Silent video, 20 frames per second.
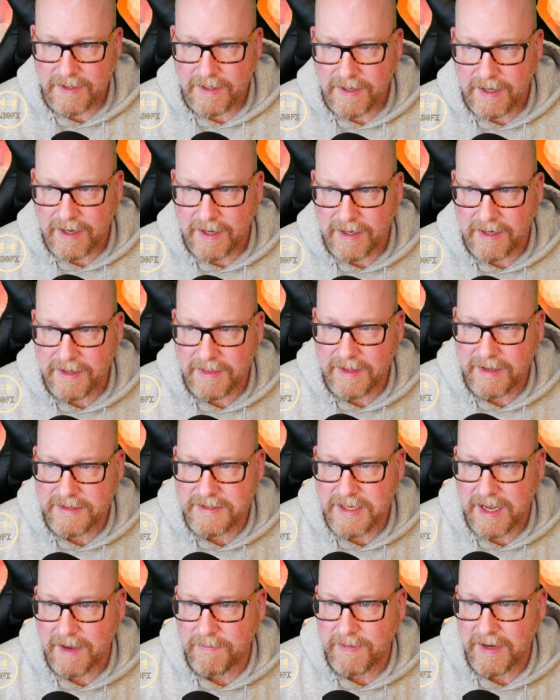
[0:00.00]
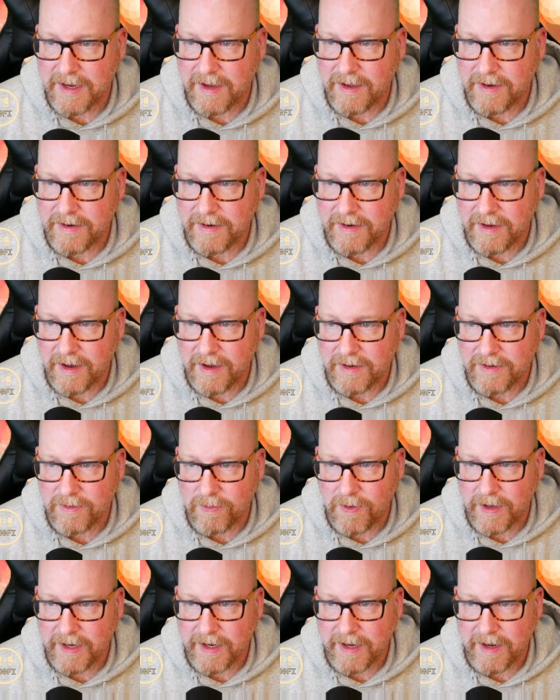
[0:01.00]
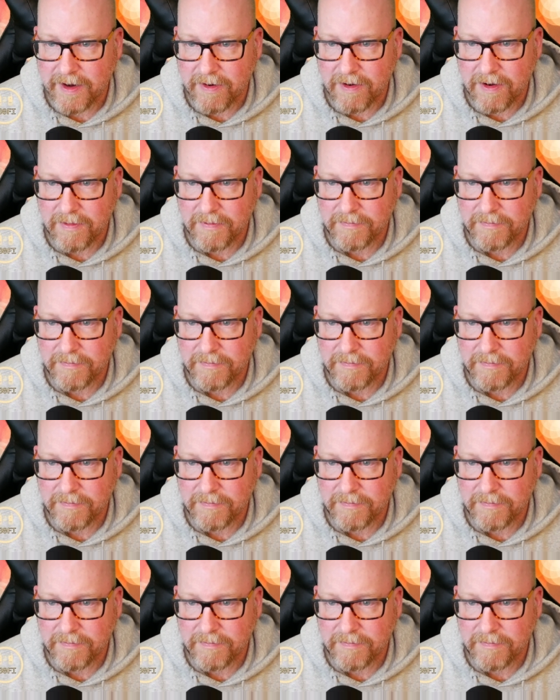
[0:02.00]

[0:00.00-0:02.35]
anything's happening on 20 here.